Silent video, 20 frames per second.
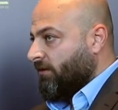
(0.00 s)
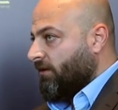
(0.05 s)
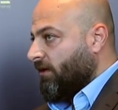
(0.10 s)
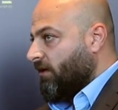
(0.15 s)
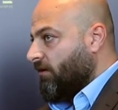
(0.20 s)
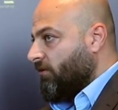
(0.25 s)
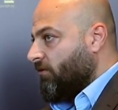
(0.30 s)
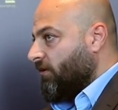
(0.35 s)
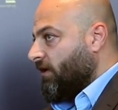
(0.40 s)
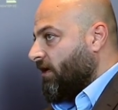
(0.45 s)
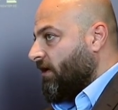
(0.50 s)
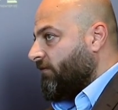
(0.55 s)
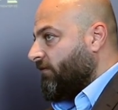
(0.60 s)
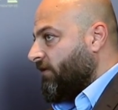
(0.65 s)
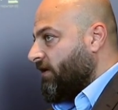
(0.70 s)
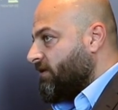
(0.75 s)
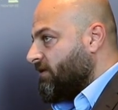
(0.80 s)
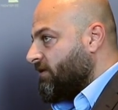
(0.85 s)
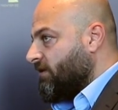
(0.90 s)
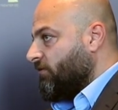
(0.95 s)
Now we are
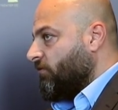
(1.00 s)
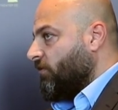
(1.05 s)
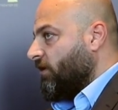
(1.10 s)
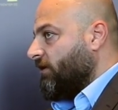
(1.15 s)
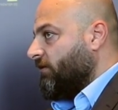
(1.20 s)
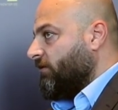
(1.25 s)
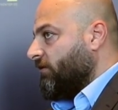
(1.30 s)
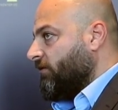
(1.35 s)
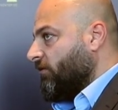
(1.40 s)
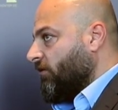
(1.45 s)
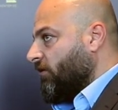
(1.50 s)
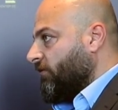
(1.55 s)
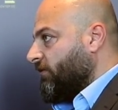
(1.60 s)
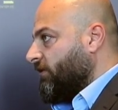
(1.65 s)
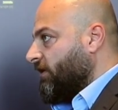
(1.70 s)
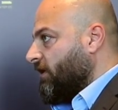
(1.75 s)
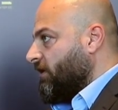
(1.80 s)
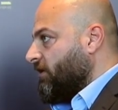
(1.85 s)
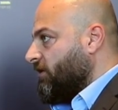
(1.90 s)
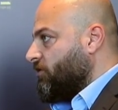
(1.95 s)
facing one
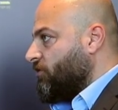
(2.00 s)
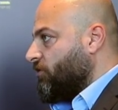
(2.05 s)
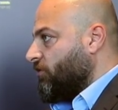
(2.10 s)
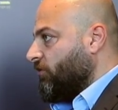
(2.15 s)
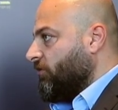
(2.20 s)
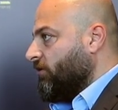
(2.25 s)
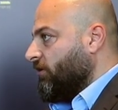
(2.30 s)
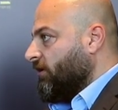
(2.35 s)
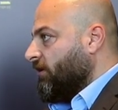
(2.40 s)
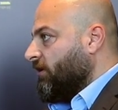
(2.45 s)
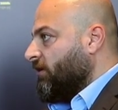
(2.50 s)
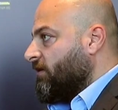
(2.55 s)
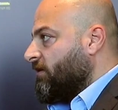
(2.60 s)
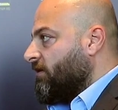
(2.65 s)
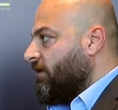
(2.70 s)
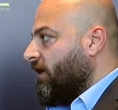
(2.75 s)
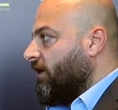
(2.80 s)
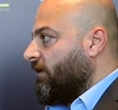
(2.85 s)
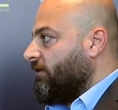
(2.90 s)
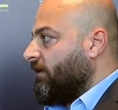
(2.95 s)
of the issue
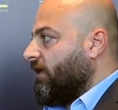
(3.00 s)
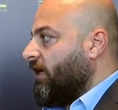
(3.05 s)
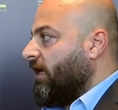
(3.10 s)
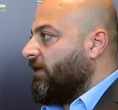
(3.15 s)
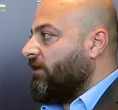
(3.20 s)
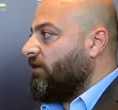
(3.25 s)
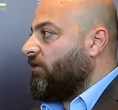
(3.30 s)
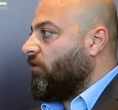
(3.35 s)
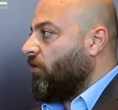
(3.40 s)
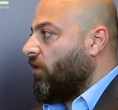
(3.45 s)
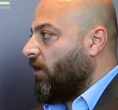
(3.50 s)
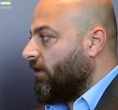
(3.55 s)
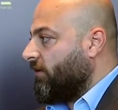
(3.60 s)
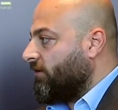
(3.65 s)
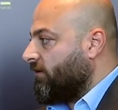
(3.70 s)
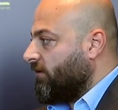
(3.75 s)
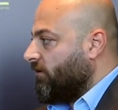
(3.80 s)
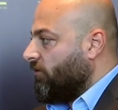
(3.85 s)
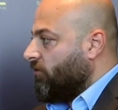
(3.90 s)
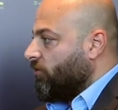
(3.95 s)
that
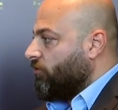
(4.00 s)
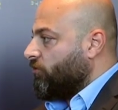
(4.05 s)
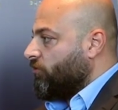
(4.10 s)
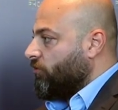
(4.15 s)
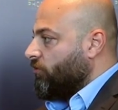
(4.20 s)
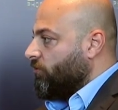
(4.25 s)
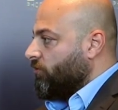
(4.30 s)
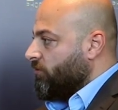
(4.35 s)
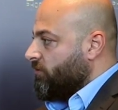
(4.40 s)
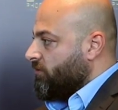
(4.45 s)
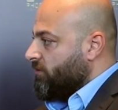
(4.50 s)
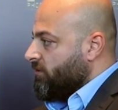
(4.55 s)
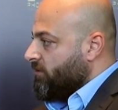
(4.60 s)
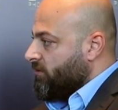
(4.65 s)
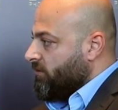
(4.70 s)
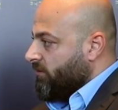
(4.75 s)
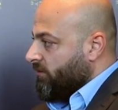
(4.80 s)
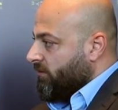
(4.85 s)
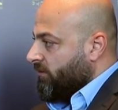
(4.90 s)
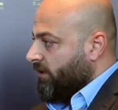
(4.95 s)
inequality go to
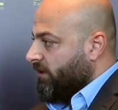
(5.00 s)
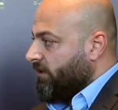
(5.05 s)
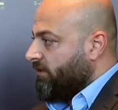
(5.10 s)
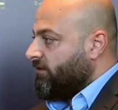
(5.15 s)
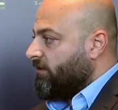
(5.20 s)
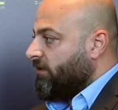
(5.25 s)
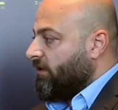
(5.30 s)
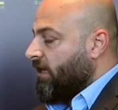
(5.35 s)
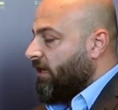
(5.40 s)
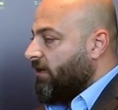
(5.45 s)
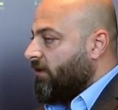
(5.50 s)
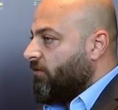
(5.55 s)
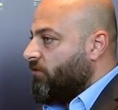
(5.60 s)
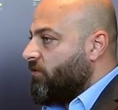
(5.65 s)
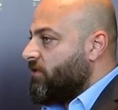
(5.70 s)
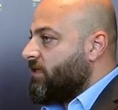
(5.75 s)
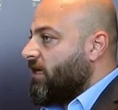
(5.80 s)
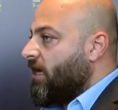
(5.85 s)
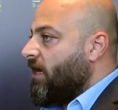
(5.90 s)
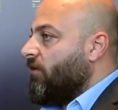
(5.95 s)
India
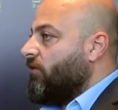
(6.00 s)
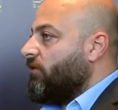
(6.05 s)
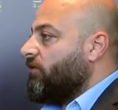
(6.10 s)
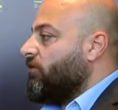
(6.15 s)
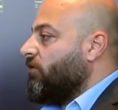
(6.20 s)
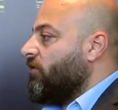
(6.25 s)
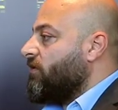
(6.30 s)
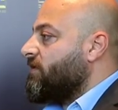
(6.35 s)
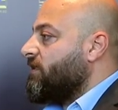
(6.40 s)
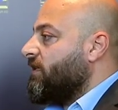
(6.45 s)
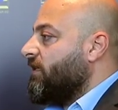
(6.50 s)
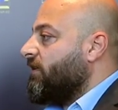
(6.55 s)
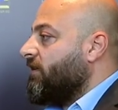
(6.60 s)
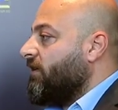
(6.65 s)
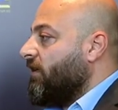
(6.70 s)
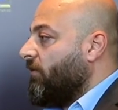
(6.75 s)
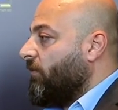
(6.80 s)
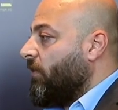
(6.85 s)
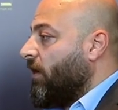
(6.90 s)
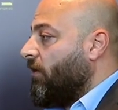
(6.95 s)
without
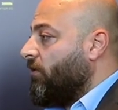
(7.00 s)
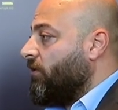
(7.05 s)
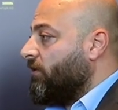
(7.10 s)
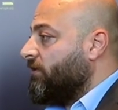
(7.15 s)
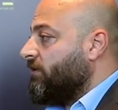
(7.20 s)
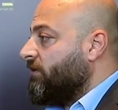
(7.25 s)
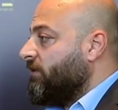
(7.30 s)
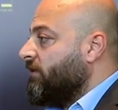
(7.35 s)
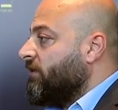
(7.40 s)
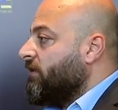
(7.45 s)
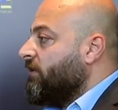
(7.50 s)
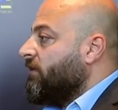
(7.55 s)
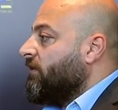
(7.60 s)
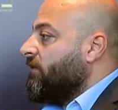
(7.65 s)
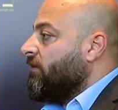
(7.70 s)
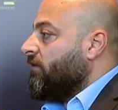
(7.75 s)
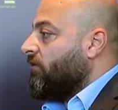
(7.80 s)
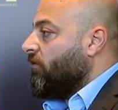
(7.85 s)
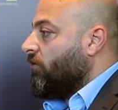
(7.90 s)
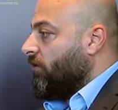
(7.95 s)
concern about
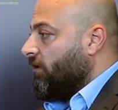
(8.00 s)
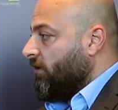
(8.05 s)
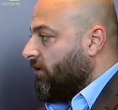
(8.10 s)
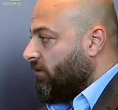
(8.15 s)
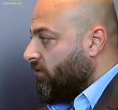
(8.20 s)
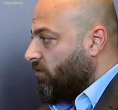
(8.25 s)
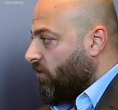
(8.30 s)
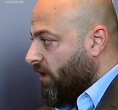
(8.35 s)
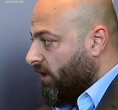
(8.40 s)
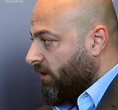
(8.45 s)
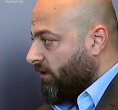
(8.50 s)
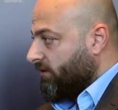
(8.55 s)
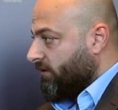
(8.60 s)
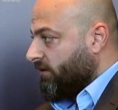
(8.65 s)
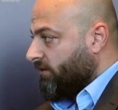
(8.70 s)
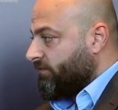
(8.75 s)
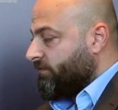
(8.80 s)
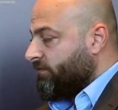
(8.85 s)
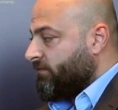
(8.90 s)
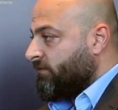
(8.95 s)
eh,
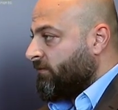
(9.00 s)
quality.